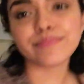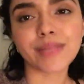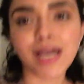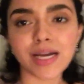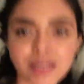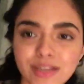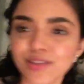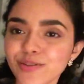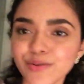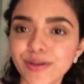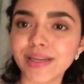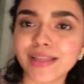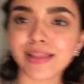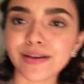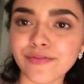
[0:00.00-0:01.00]
I'm not gonna do
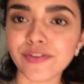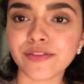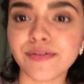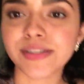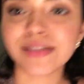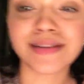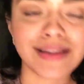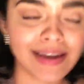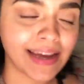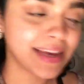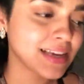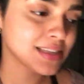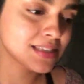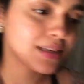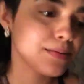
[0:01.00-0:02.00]
anything for the rest of the night
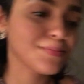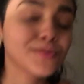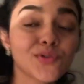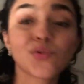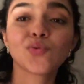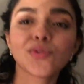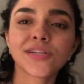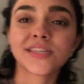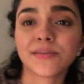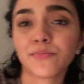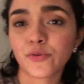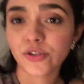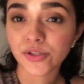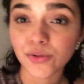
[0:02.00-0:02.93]
except school and more